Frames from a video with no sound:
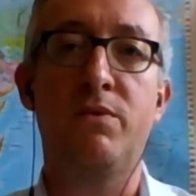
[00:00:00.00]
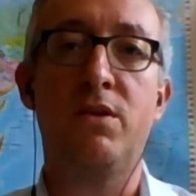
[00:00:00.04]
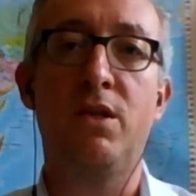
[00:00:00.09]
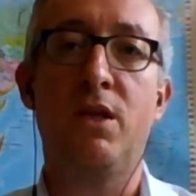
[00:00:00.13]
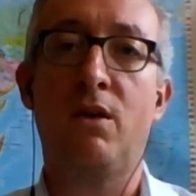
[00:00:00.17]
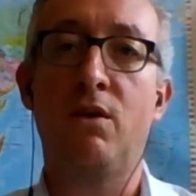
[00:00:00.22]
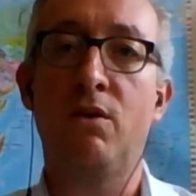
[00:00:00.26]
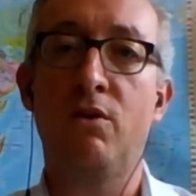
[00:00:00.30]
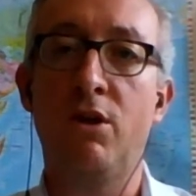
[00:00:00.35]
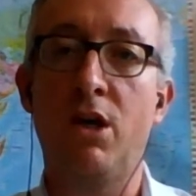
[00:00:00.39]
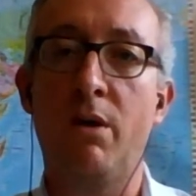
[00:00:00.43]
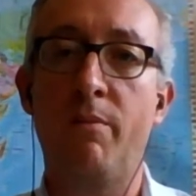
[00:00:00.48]

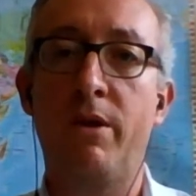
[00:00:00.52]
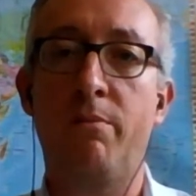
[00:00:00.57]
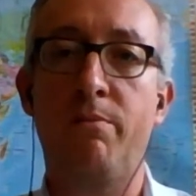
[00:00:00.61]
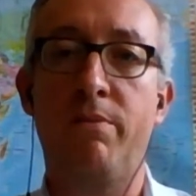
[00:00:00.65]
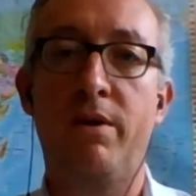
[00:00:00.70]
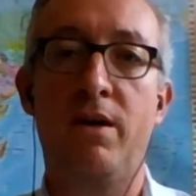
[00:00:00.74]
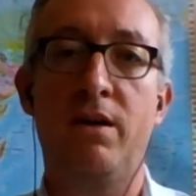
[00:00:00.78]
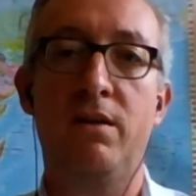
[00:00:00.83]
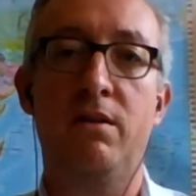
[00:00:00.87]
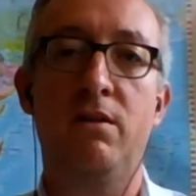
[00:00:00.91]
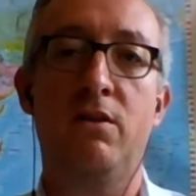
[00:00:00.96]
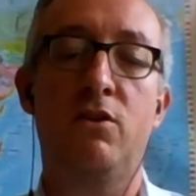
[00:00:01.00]
economic
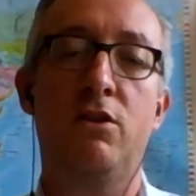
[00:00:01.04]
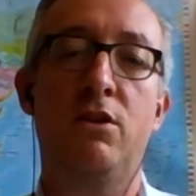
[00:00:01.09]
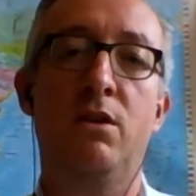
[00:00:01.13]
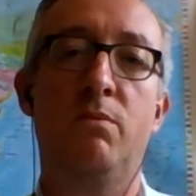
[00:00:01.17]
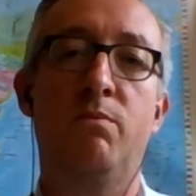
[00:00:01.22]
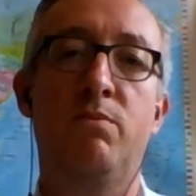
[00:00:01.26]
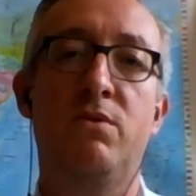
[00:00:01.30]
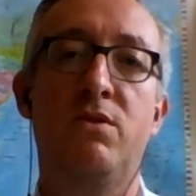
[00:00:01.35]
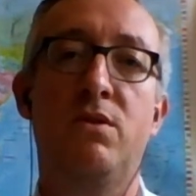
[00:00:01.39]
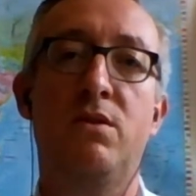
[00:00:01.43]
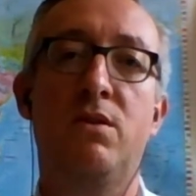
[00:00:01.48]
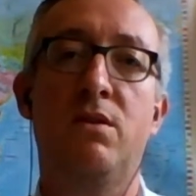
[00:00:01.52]

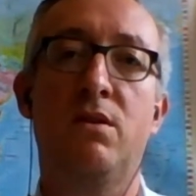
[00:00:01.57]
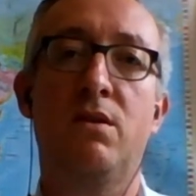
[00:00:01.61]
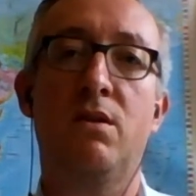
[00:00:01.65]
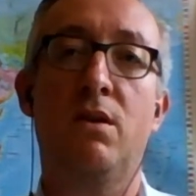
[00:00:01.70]
partnerships,